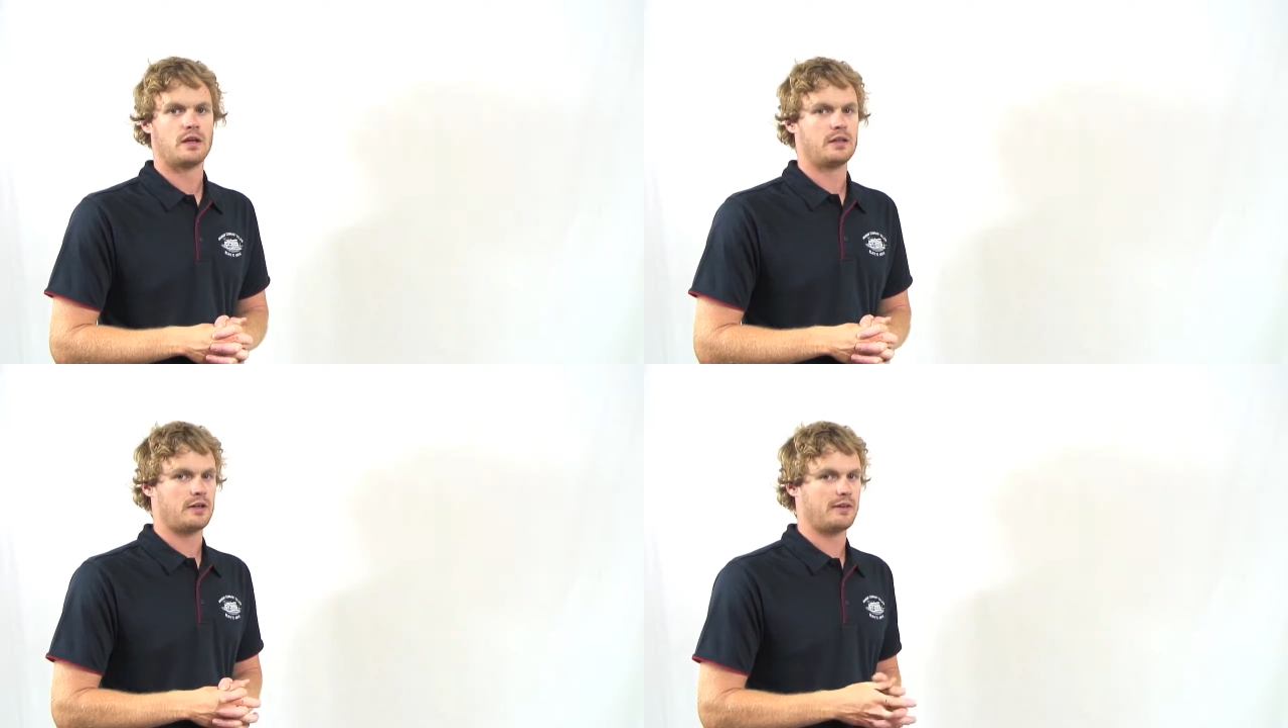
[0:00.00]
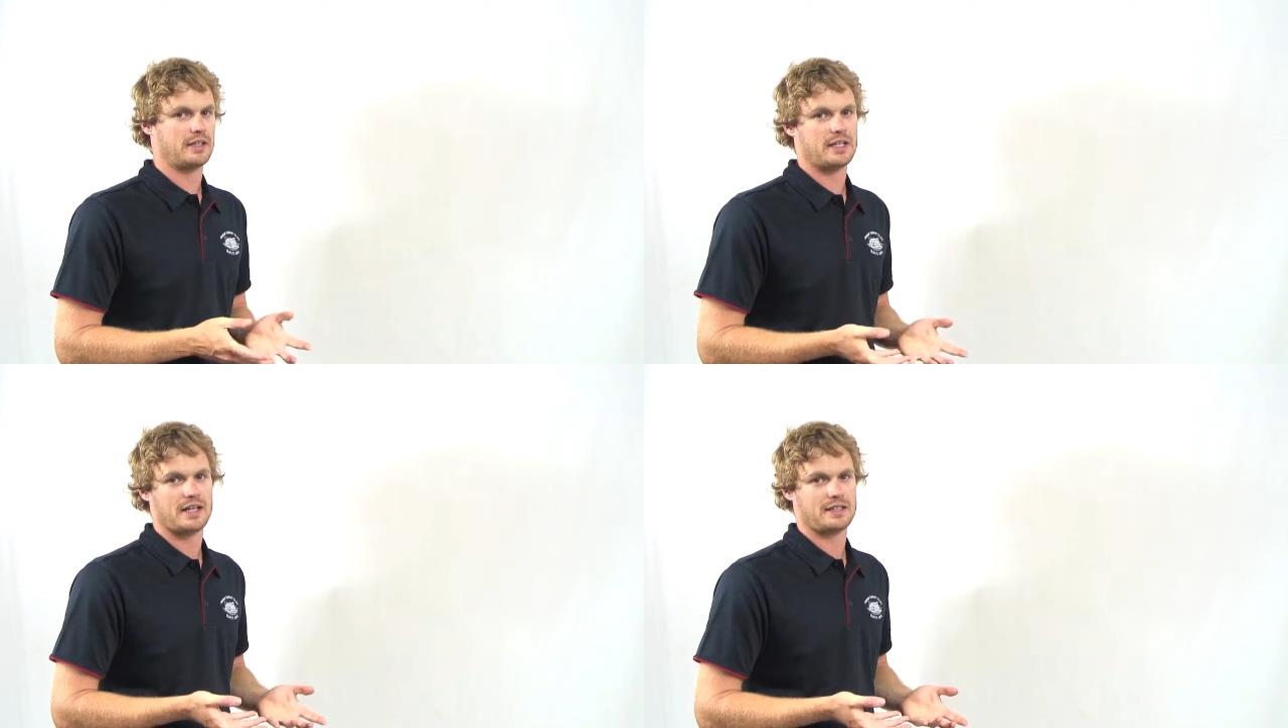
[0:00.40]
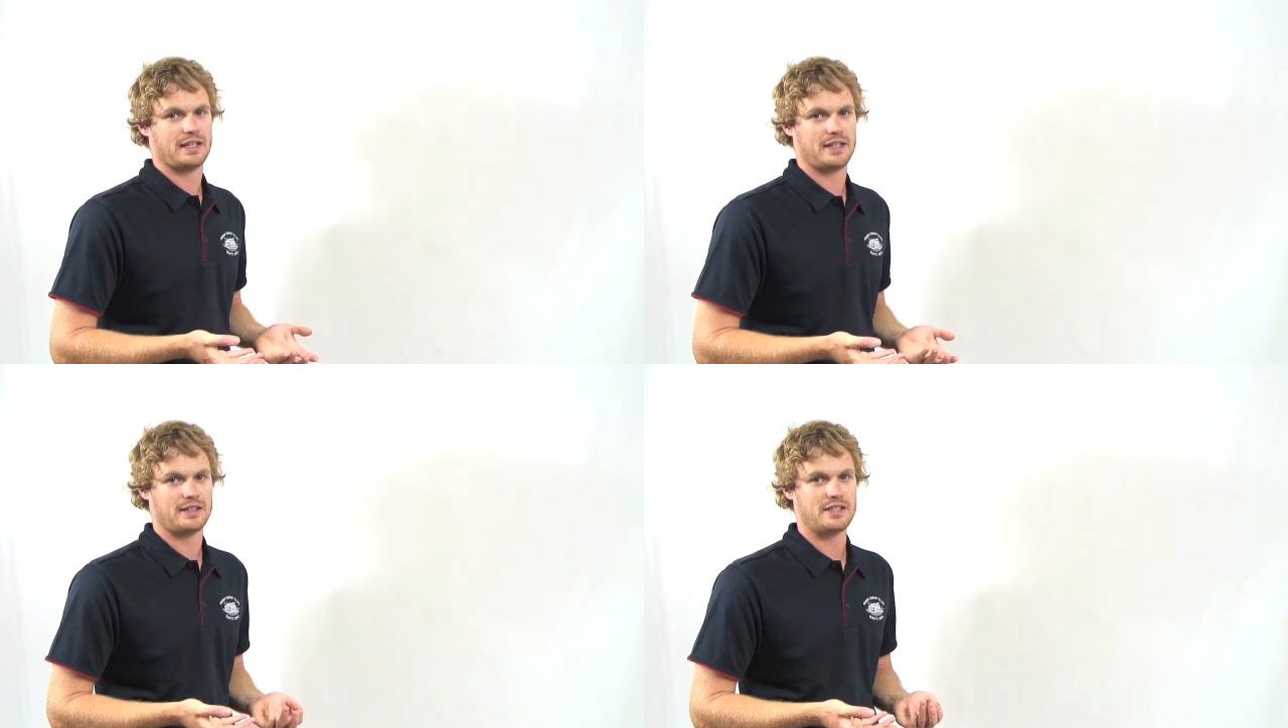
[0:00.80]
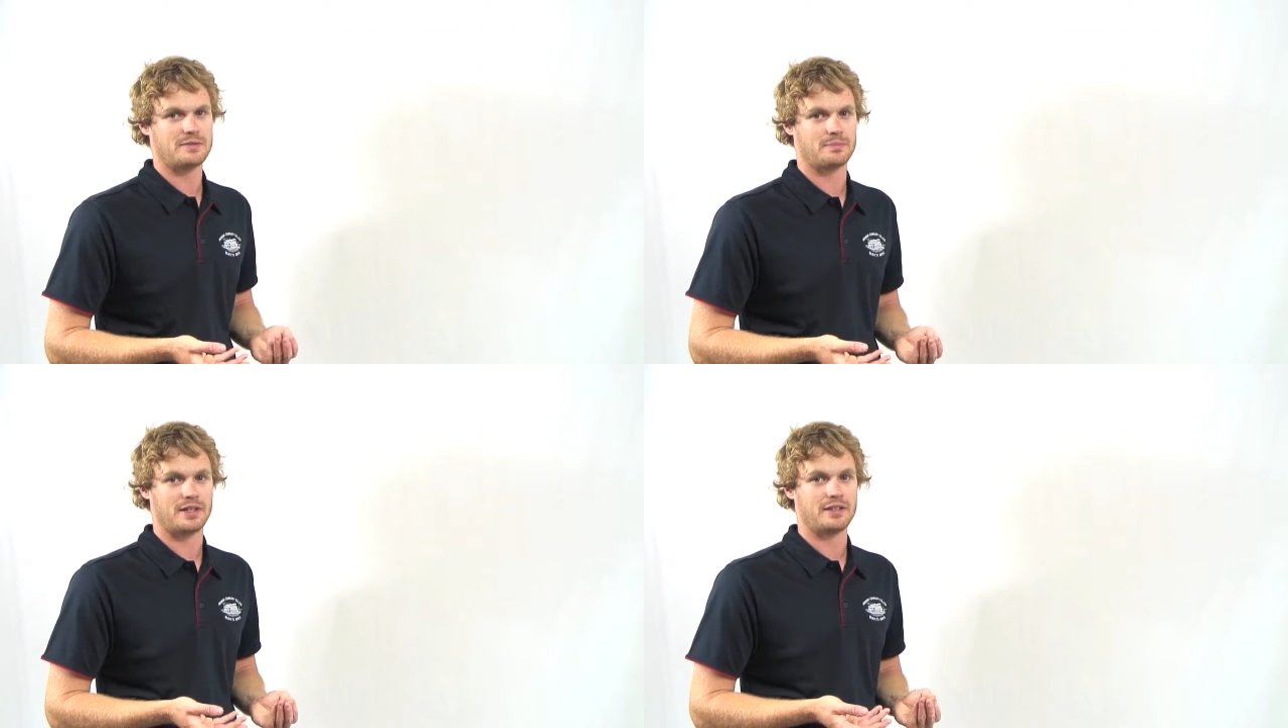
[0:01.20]
Now we can calculate this,
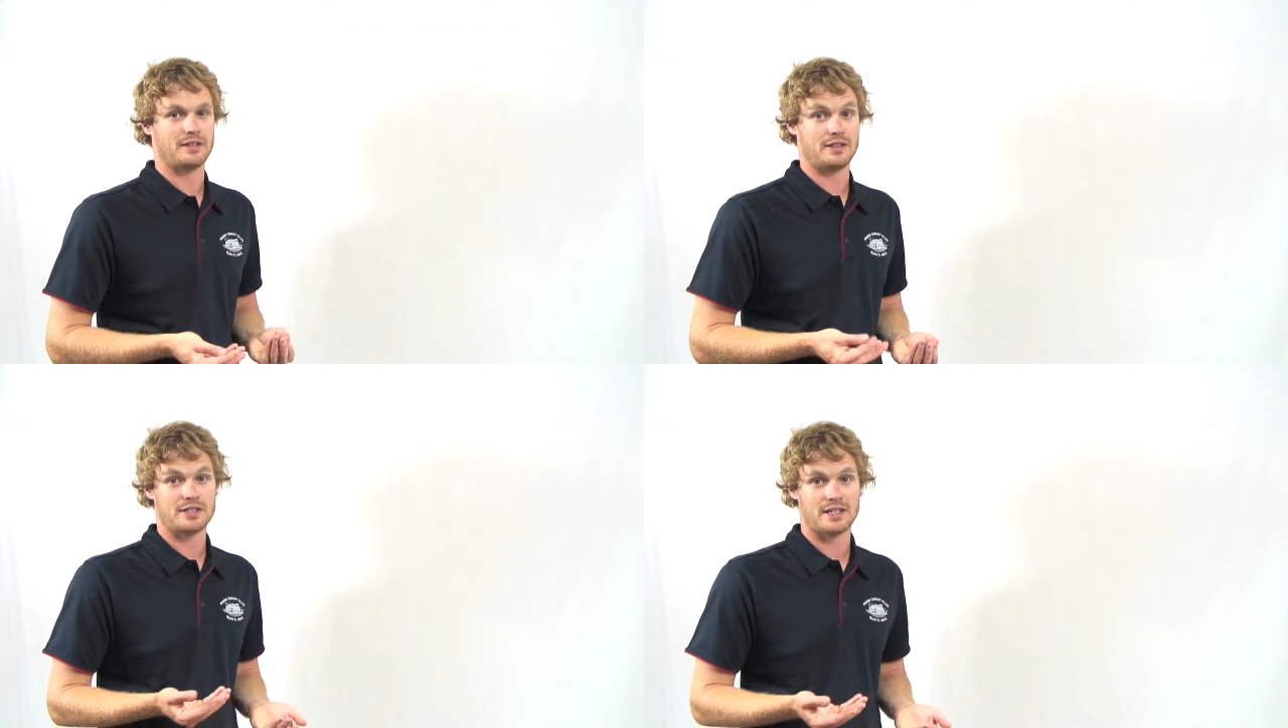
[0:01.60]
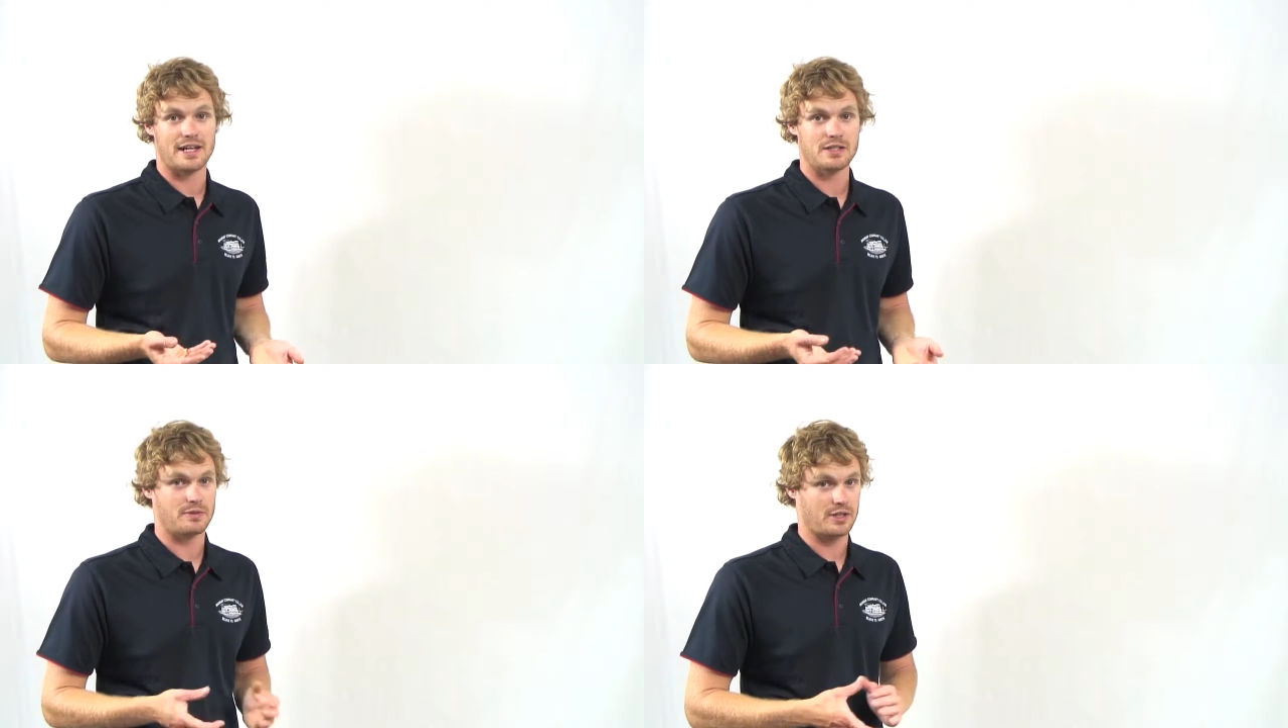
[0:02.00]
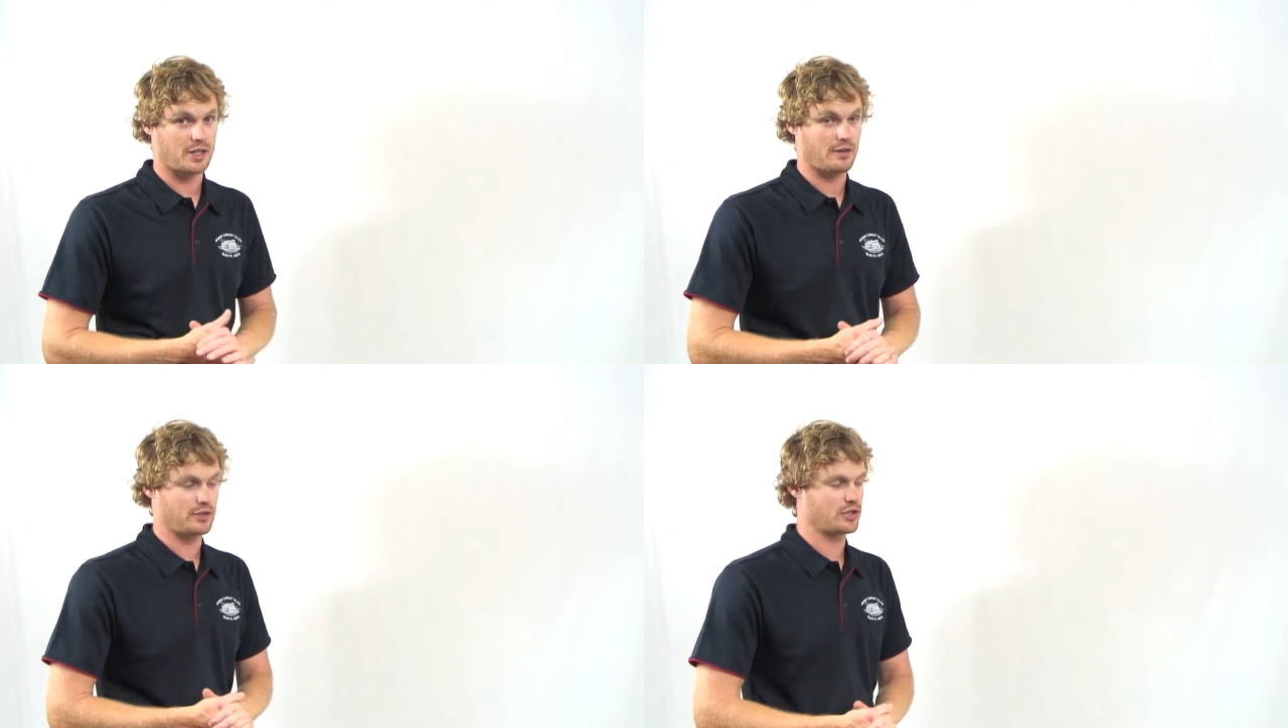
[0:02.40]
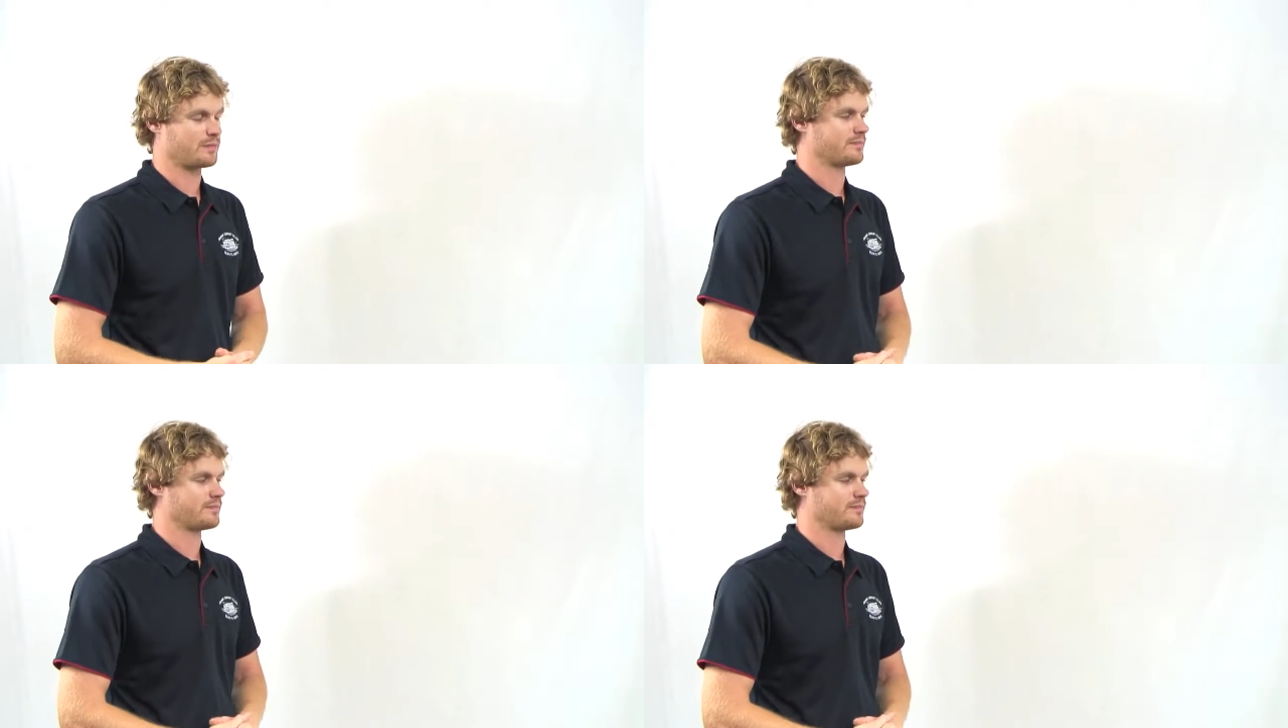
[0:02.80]
but in this case we're not going to.